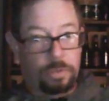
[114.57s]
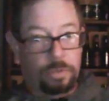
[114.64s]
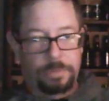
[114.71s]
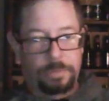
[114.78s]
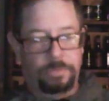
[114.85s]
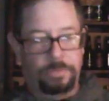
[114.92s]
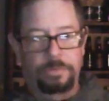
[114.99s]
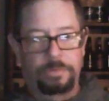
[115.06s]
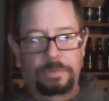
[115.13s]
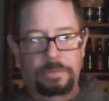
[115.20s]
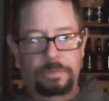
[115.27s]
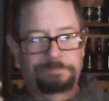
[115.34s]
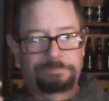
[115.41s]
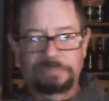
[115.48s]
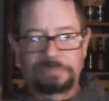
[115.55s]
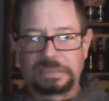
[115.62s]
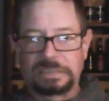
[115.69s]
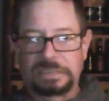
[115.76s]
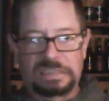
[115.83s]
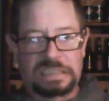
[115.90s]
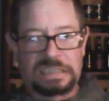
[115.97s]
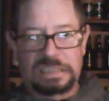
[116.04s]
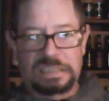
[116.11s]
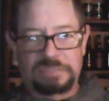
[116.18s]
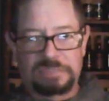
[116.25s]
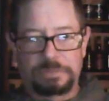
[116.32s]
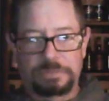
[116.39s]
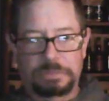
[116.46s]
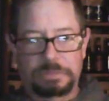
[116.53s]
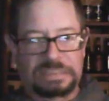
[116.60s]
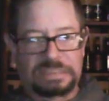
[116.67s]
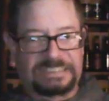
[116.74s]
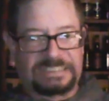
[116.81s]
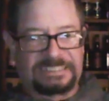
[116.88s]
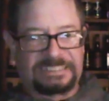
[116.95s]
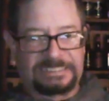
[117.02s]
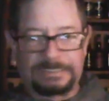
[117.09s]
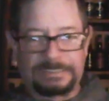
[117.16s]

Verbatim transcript: I mean, it was uncomfortable. Ugh.